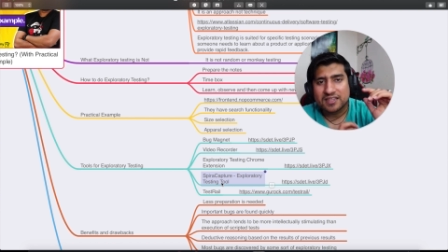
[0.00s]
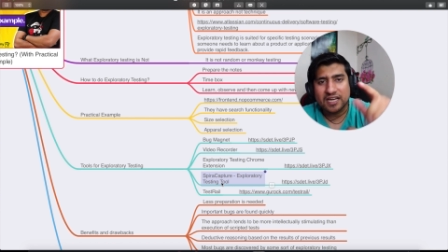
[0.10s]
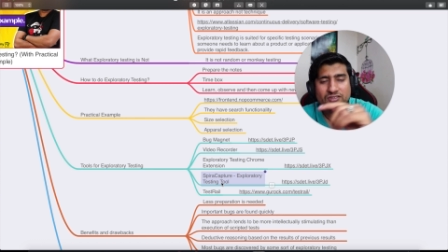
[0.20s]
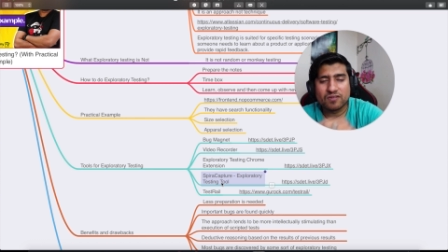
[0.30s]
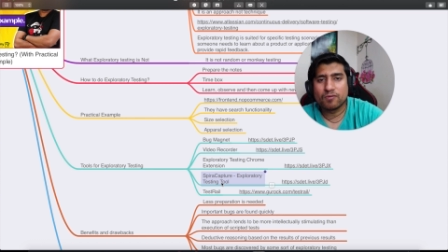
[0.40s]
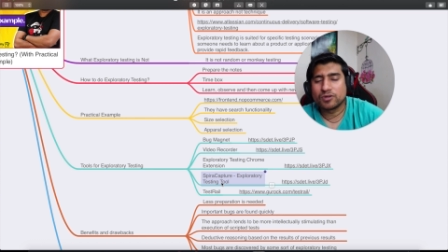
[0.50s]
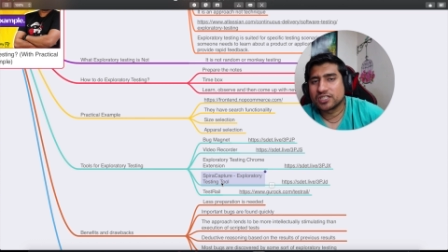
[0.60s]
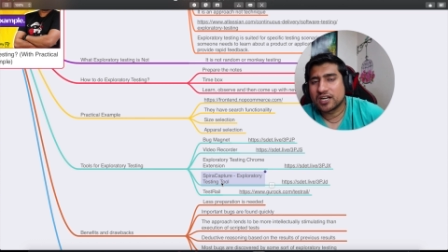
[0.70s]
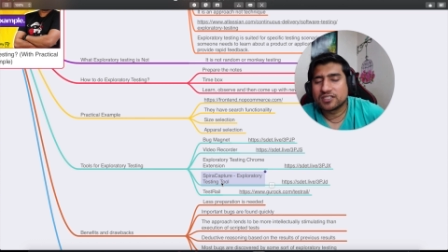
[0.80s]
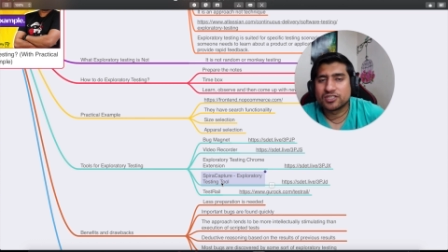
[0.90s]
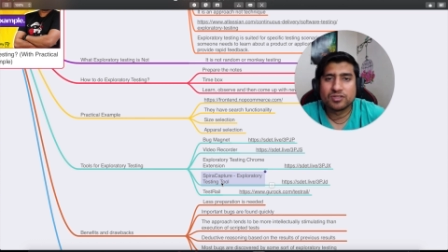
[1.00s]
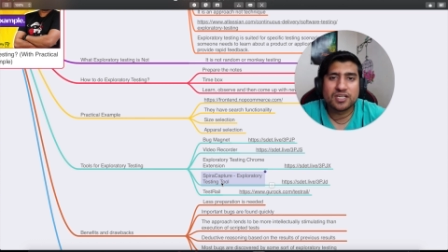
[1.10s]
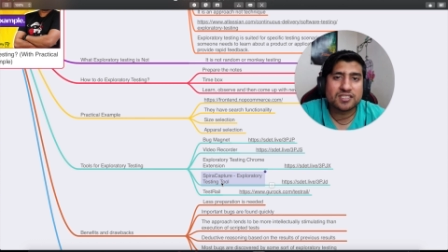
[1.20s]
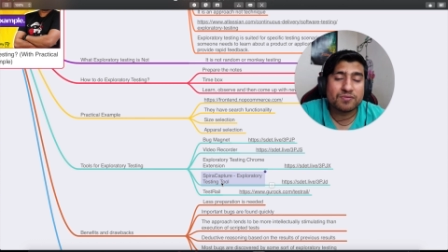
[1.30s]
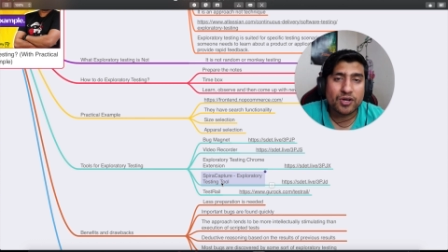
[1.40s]
Thanks for watching. I'll see you in the
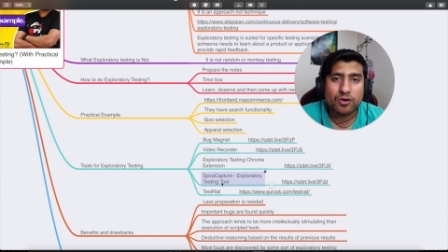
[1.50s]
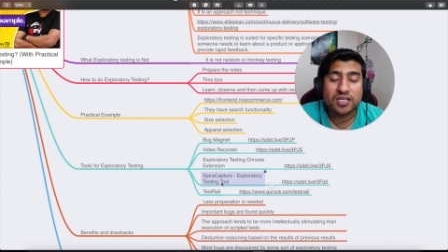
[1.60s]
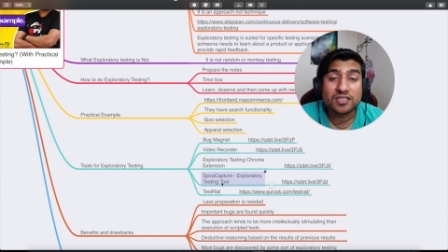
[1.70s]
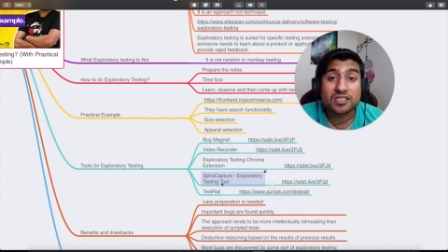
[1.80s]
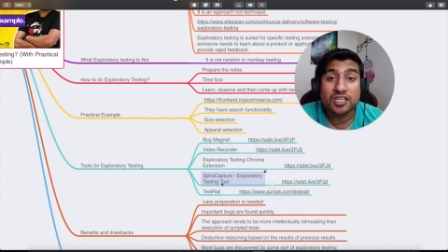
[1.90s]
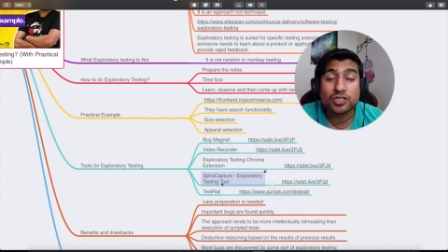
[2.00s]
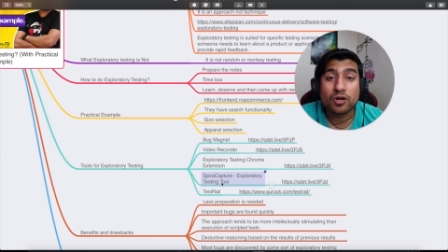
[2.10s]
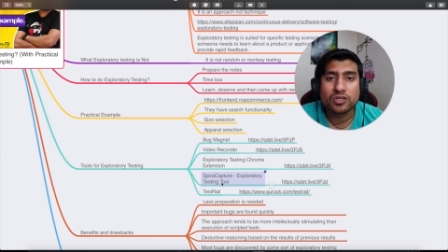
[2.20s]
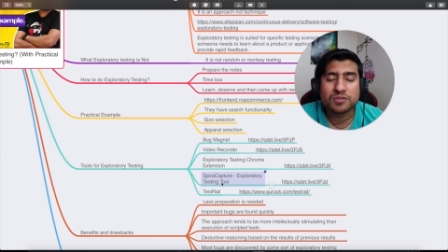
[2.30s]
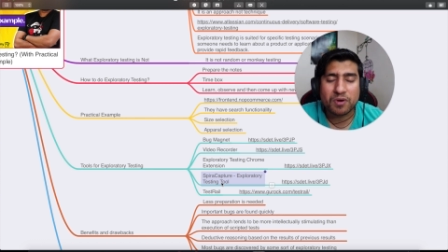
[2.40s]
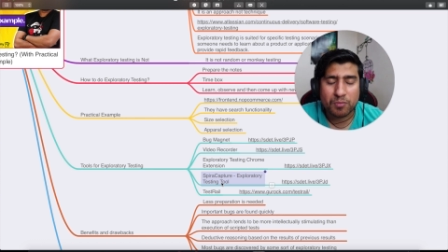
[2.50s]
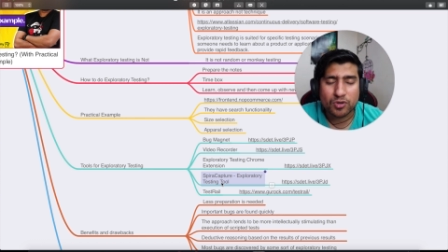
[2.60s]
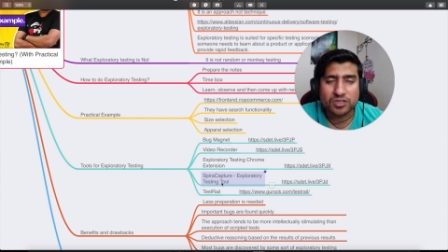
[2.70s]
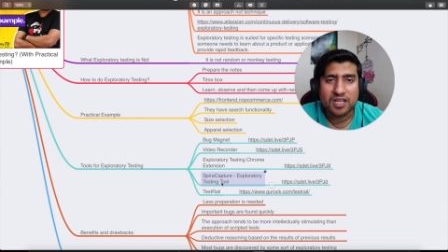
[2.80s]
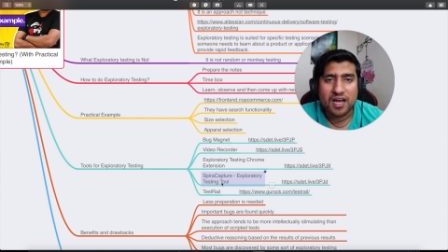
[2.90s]
next video. Thanks. It's your host
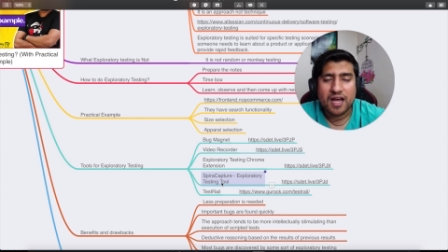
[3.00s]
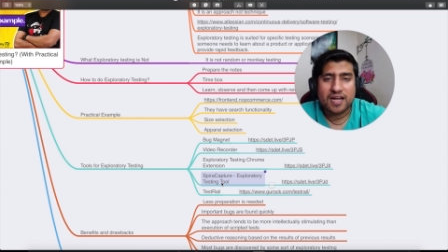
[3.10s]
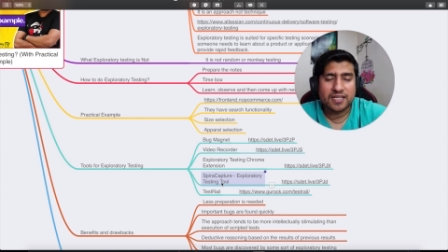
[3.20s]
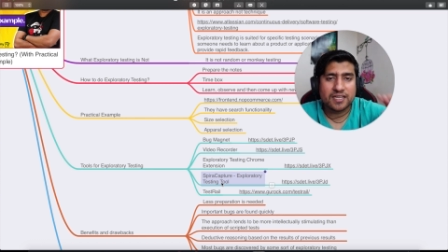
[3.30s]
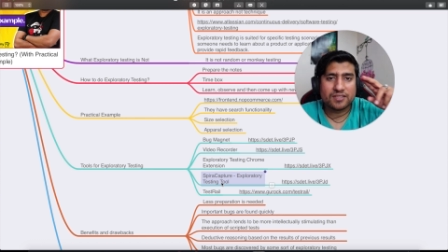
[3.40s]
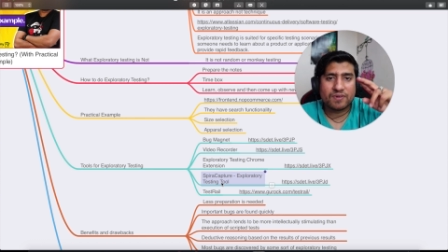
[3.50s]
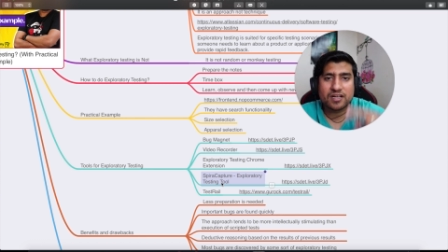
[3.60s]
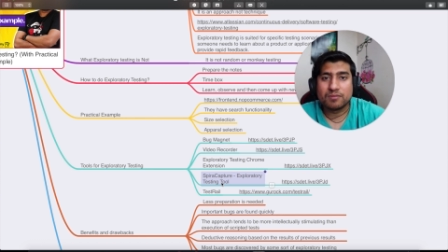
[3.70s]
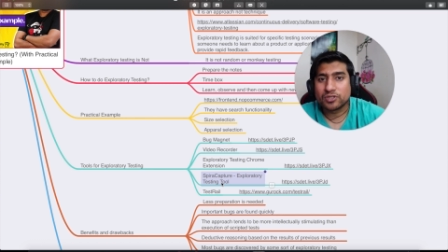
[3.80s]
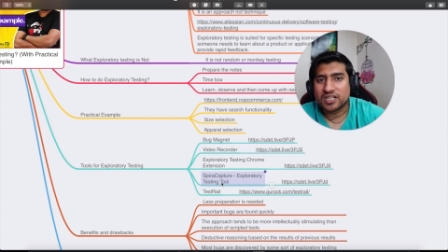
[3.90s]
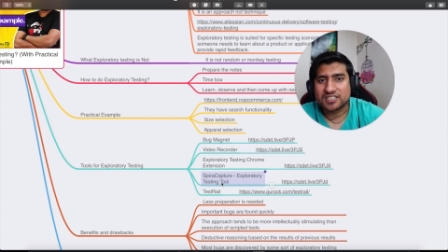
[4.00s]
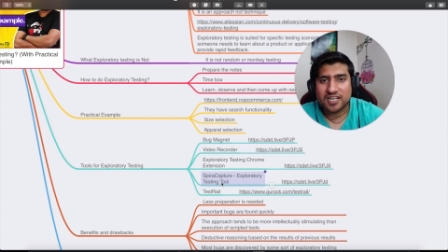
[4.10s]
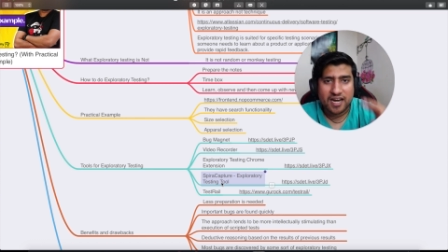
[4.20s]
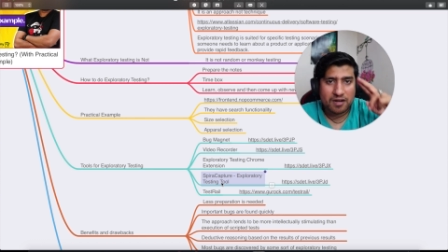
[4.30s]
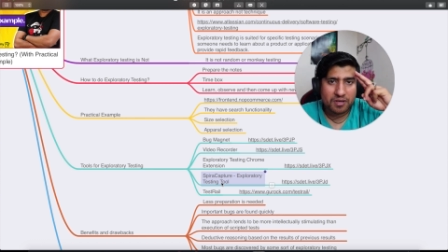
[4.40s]
Pramod. Welcome to the
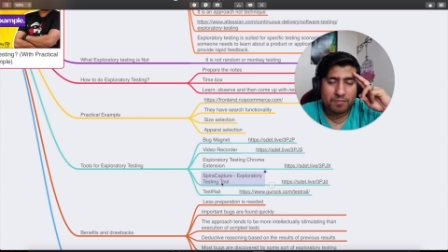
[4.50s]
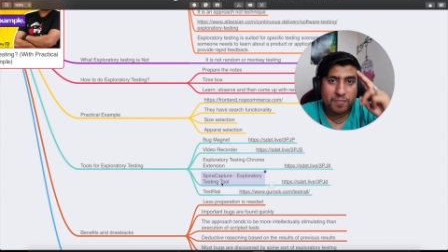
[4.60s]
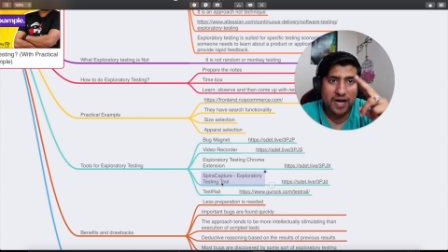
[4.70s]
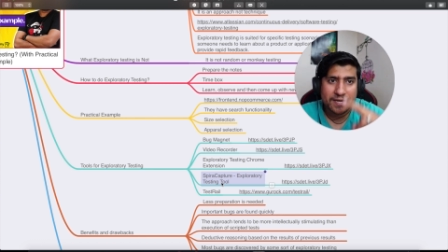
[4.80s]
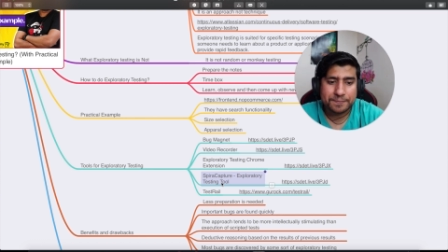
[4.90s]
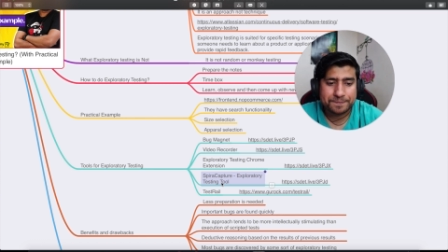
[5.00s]
Testing Academy. Bye.